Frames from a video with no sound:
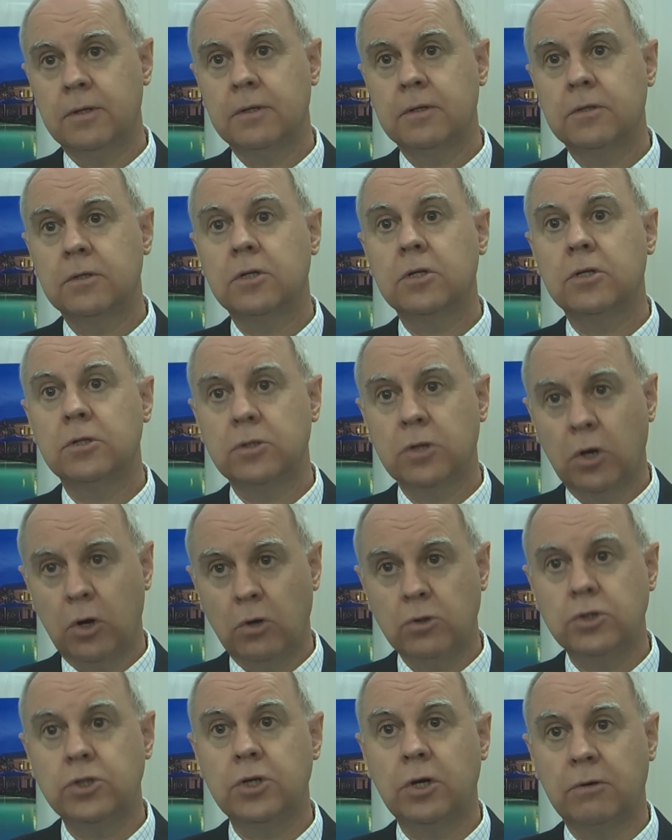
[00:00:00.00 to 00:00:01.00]
The
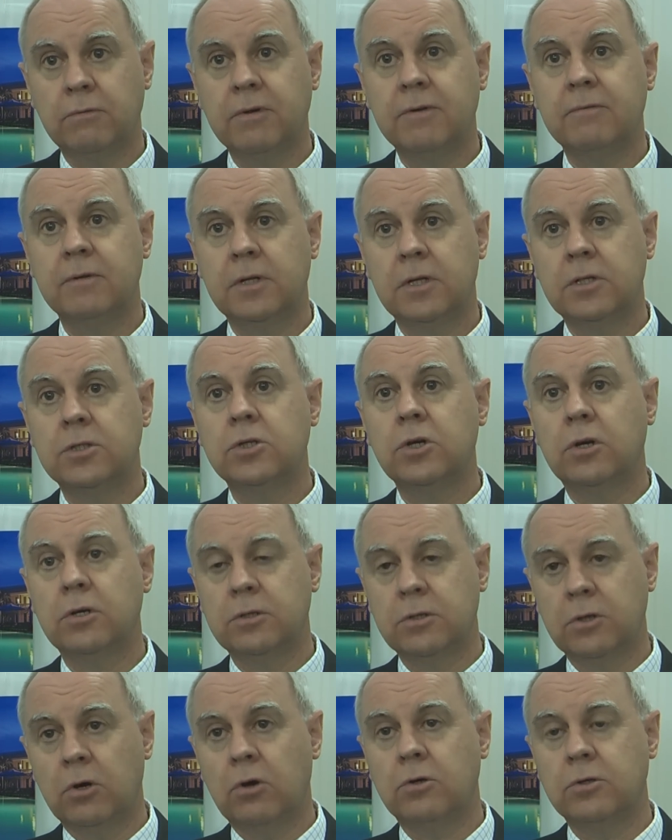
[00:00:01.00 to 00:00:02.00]
roadshow. We will
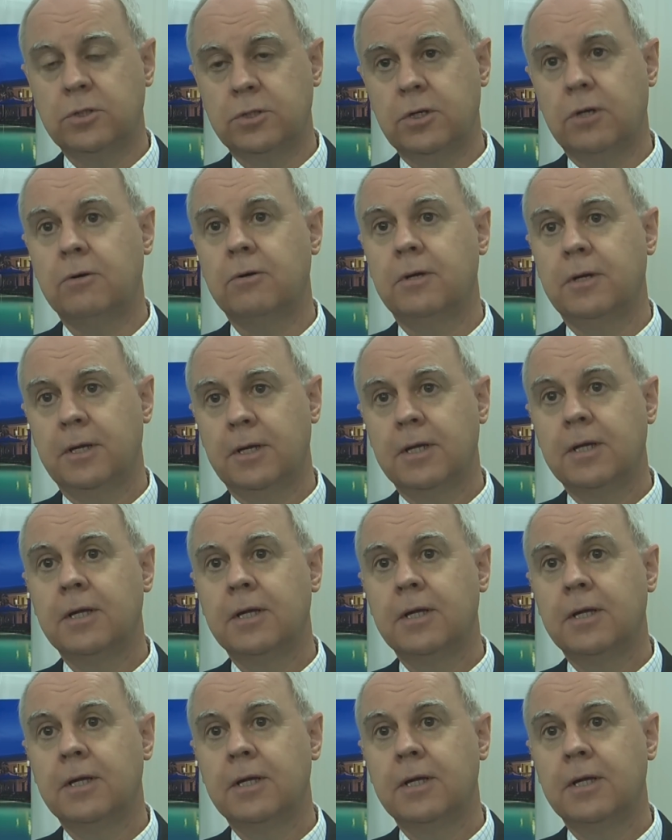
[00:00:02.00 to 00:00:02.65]
join the roadshow. Are oh, you